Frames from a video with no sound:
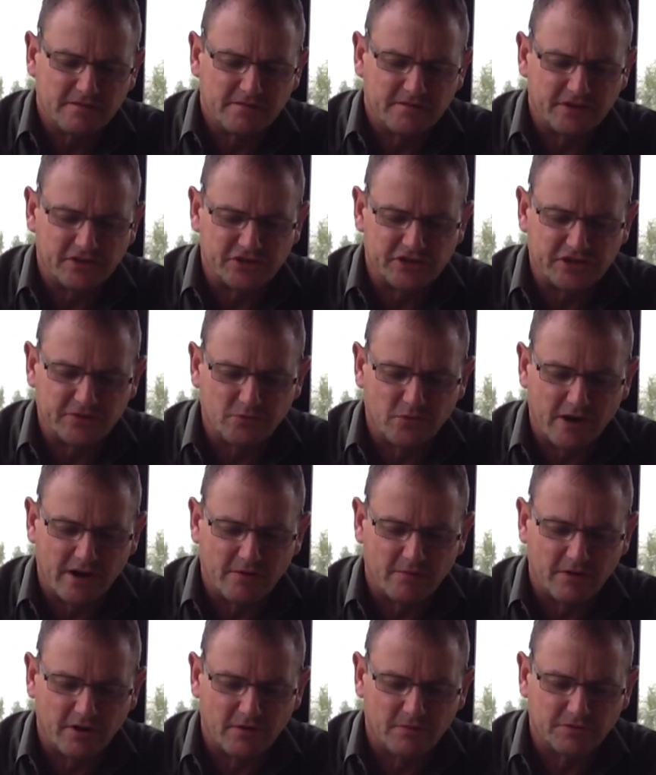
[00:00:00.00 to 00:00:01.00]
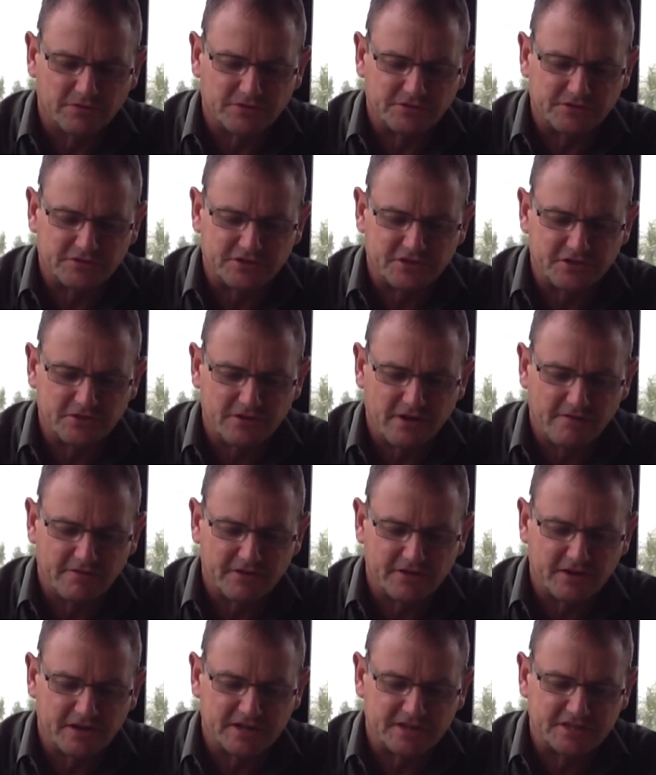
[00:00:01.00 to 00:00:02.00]
fishing where I want to have
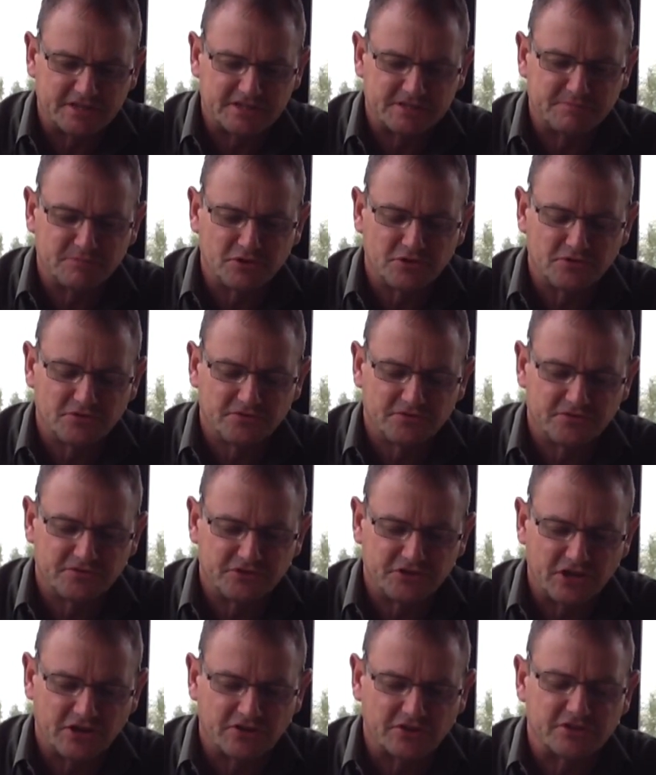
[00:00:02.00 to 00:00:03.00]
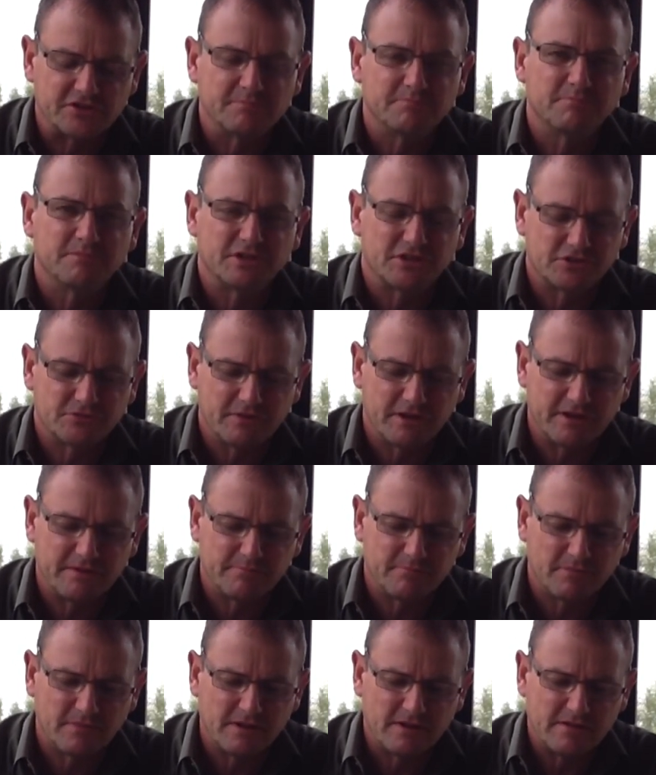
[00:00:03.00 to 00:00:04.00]
a nice smooth junction
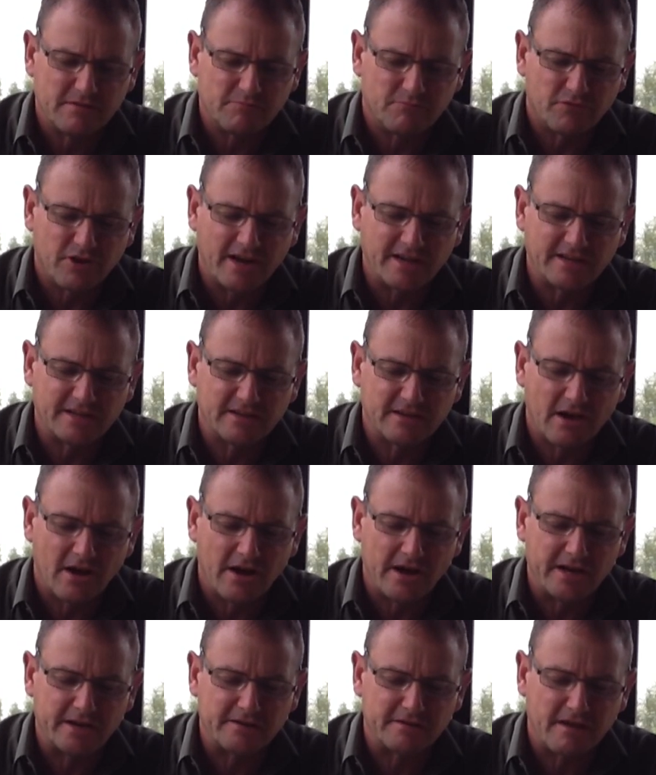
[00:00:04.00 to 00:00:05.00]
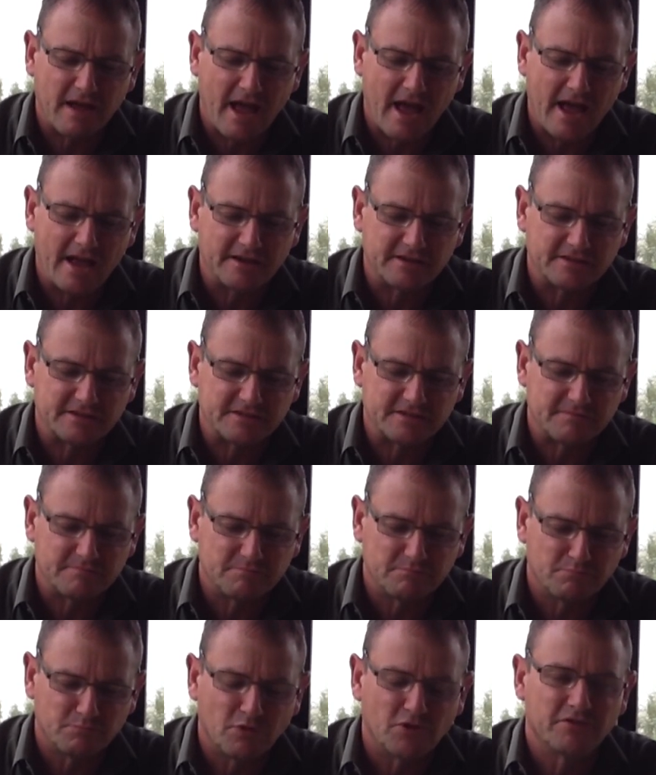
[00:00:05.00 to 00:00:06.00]
between braided line and
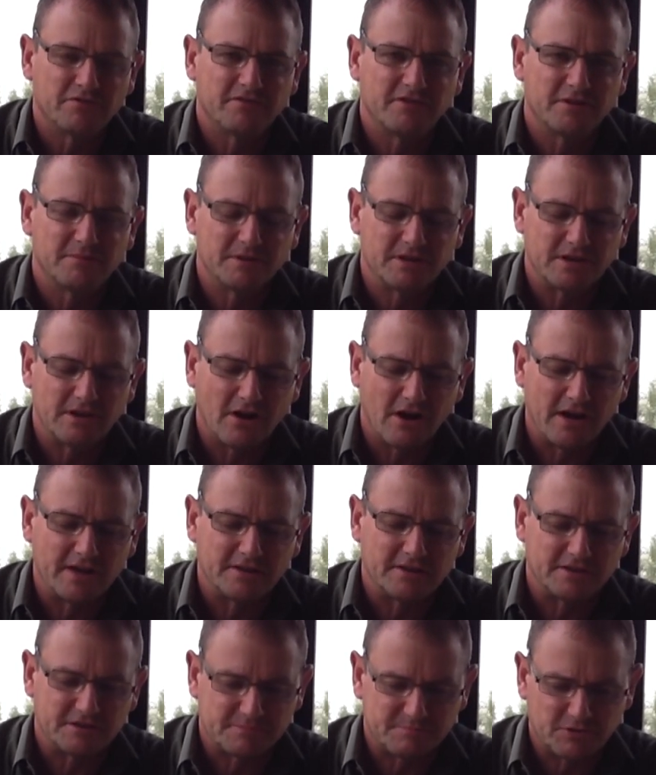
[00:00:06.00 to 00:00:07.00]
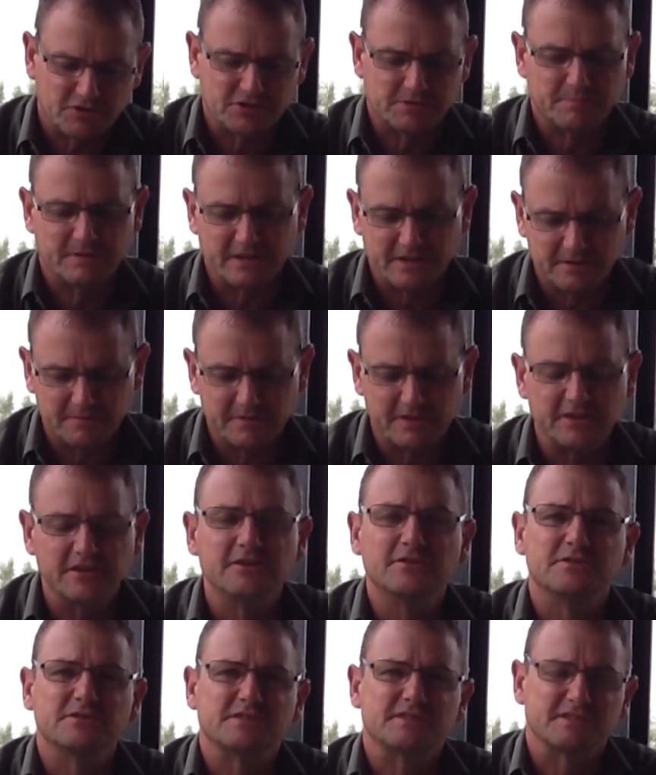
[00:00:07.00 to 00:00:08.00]
some monofilament line that's possibly going to be
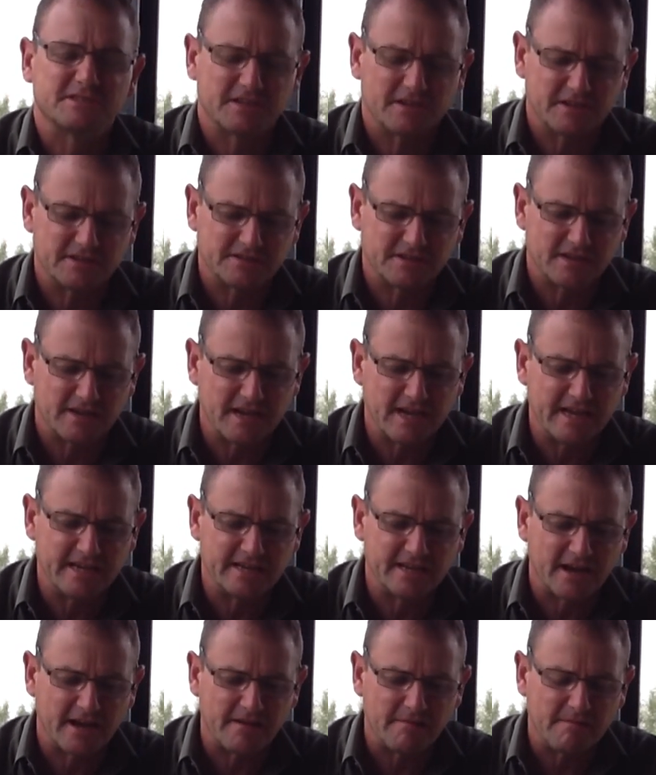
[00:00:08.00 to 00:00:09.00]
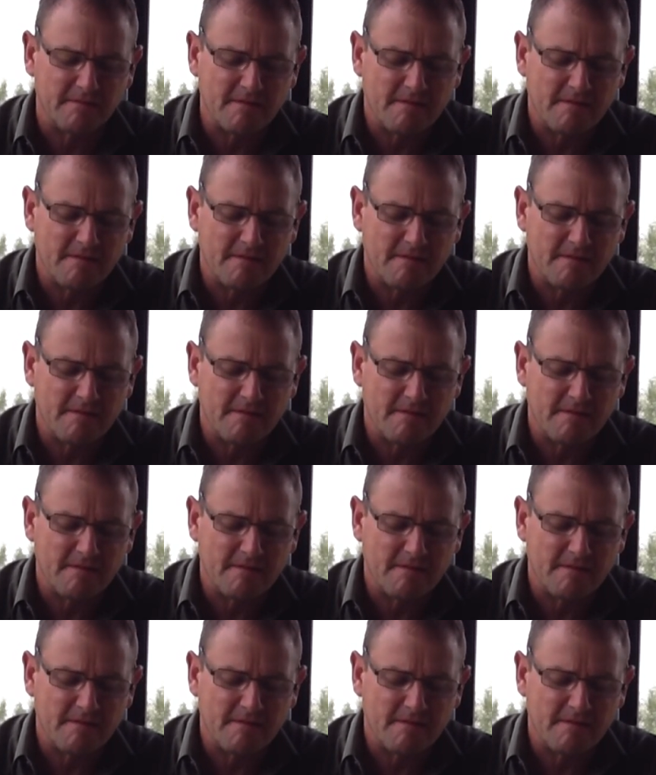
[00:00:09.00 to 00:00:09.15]
used as a leader.